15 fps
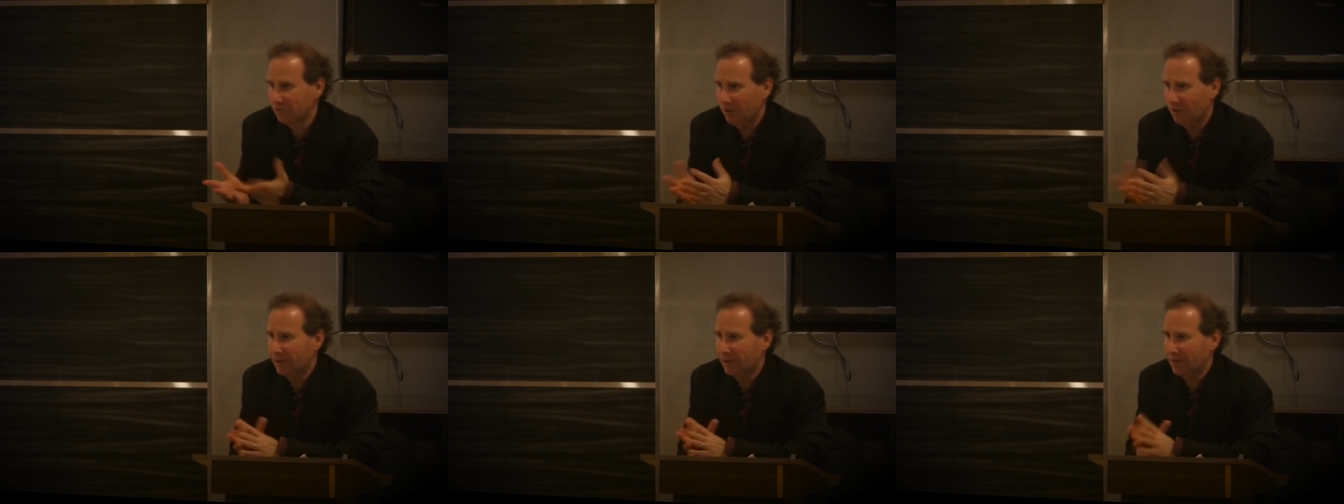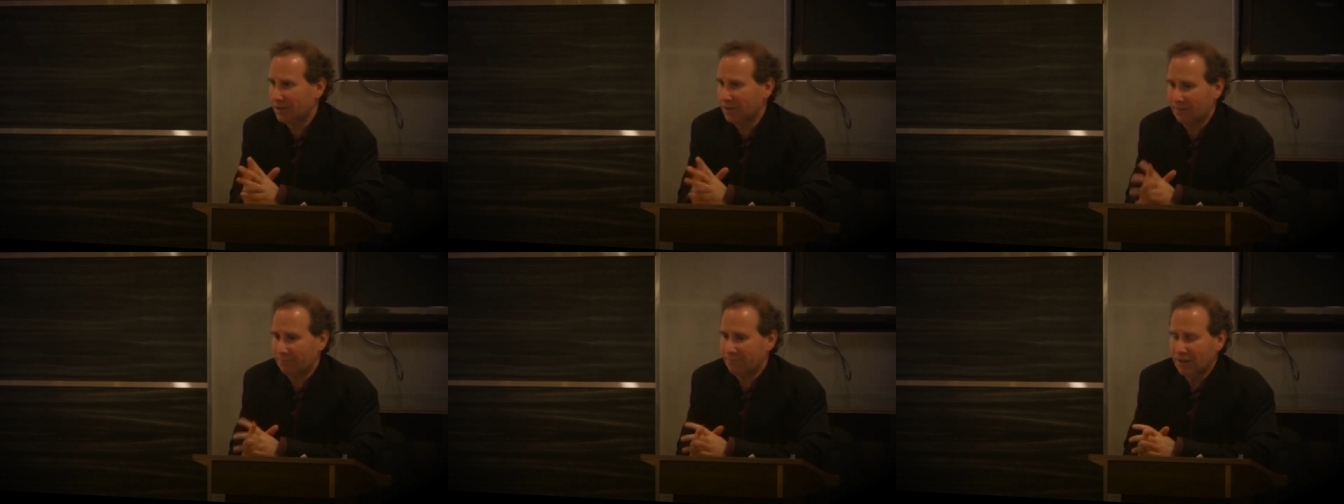You want to
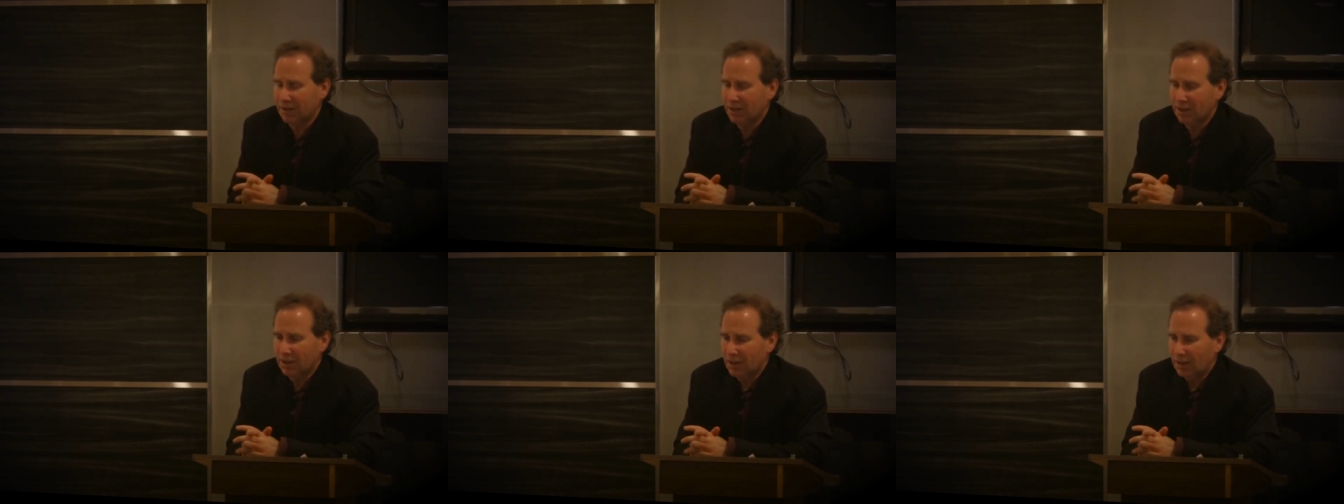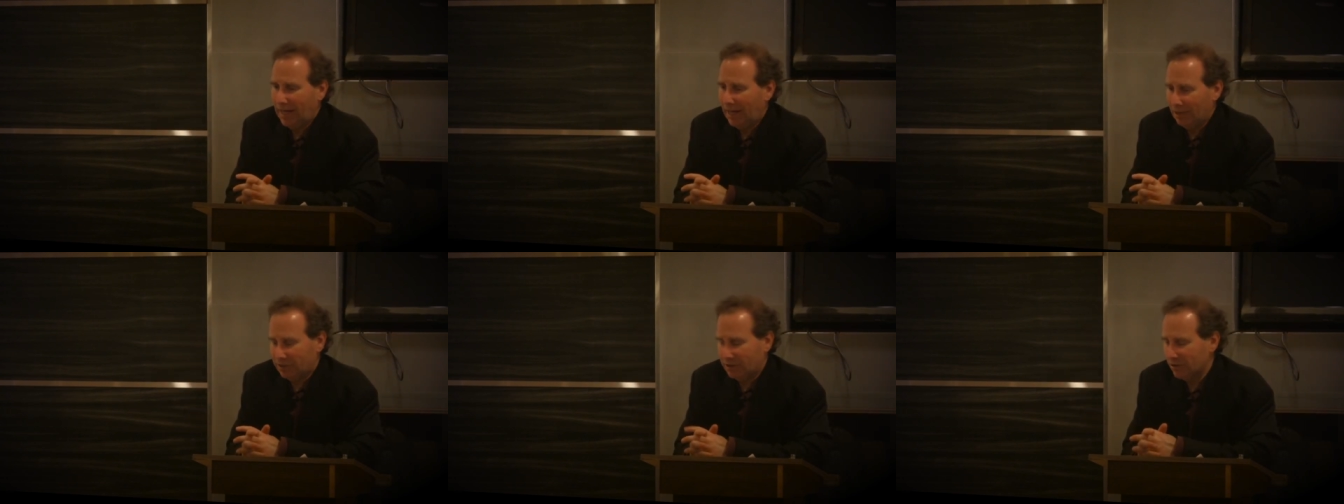get them
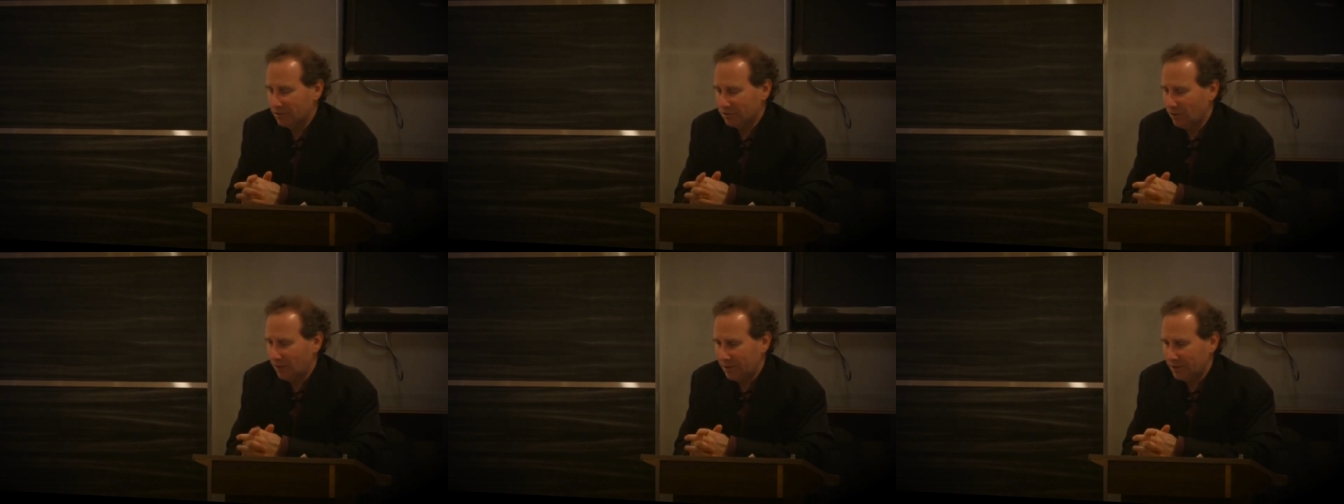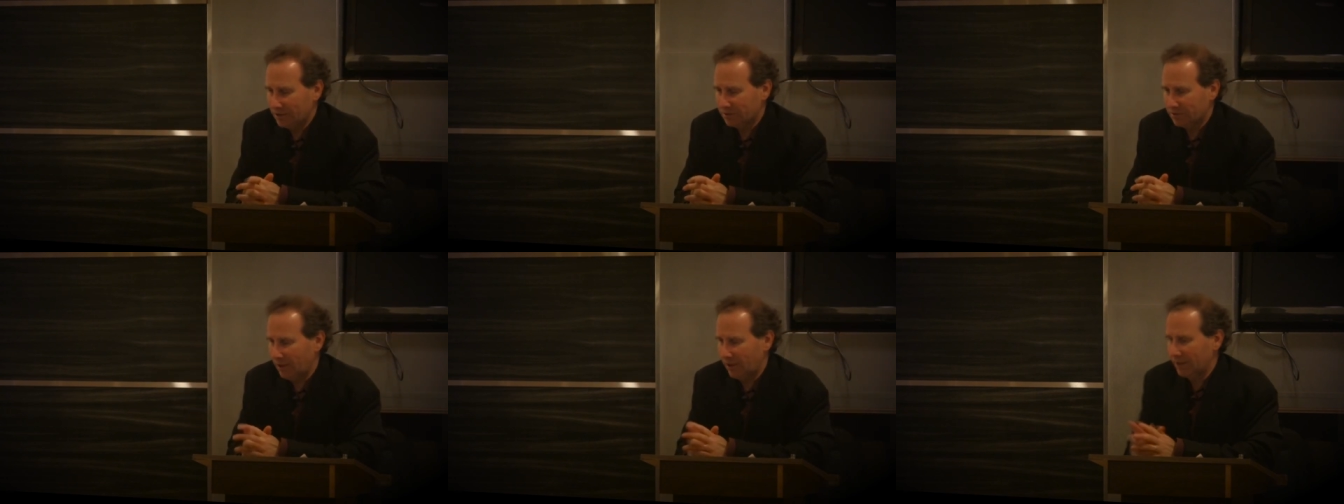out there trying to,
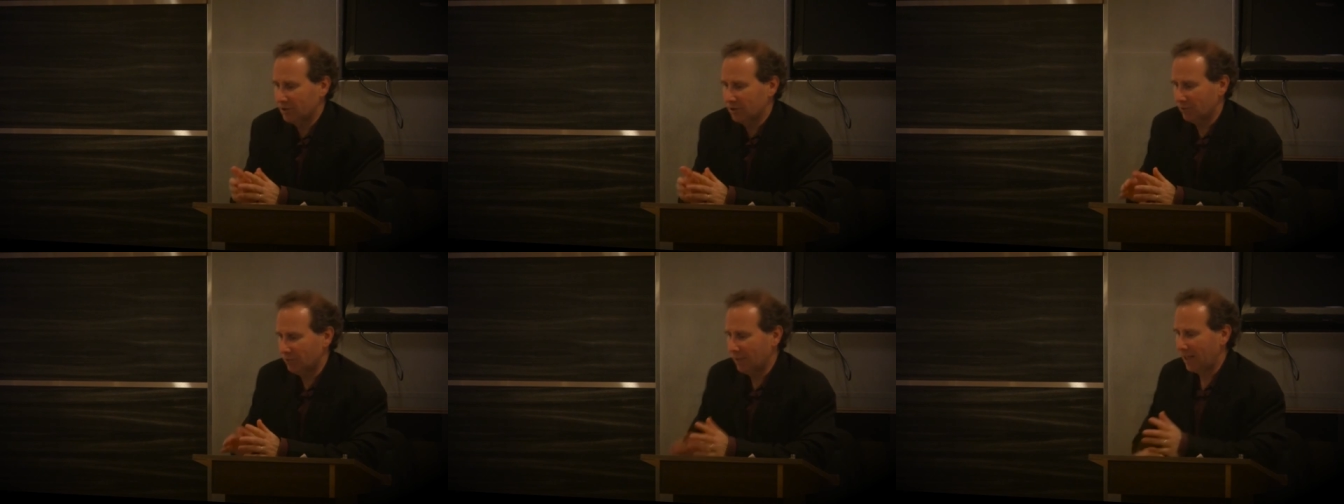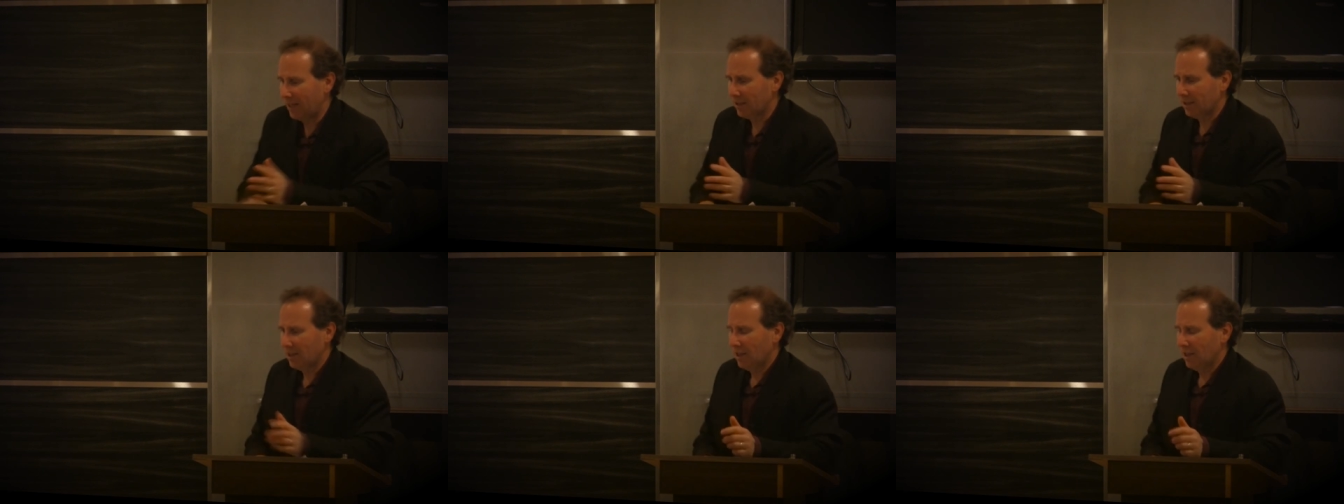trying to do
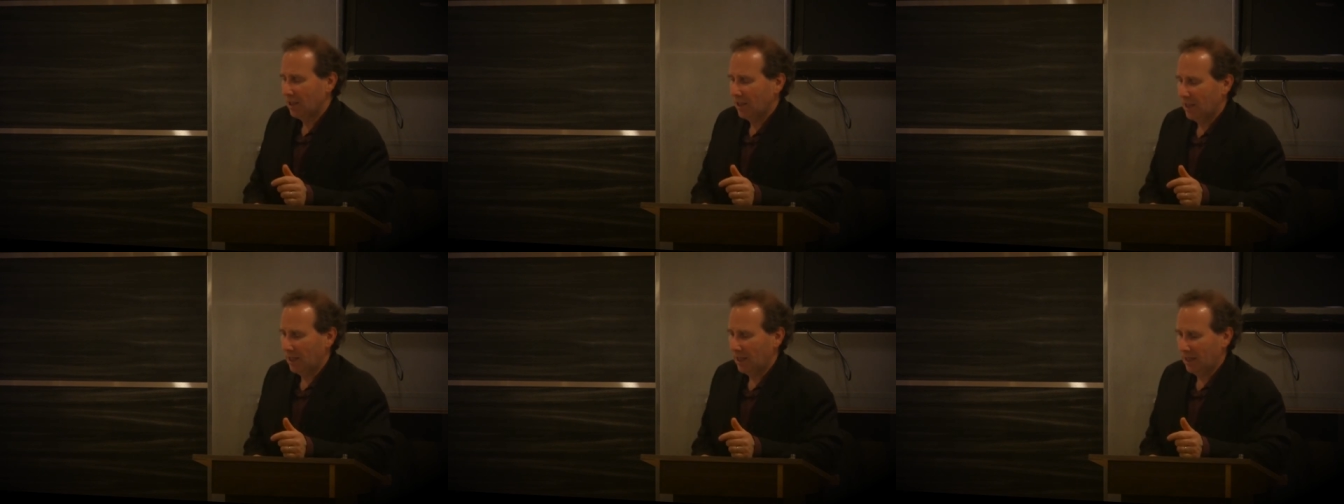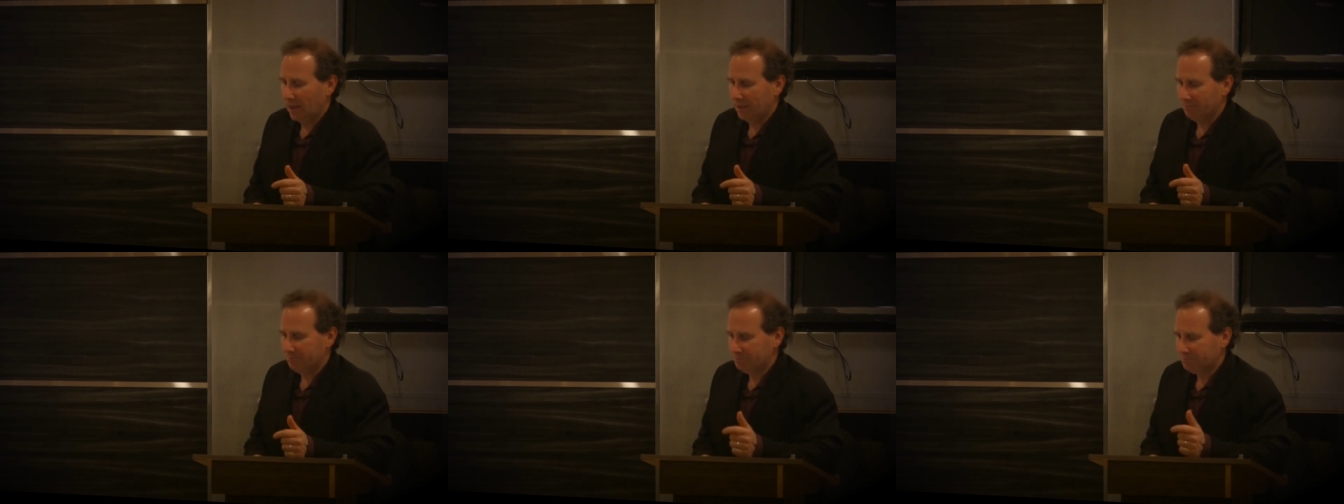that.
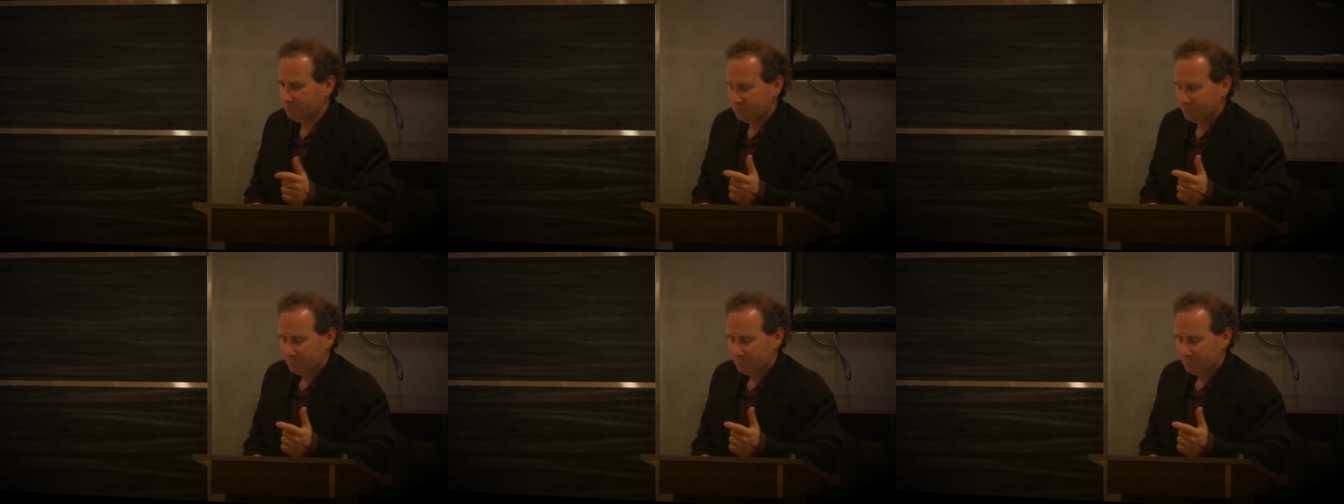Um,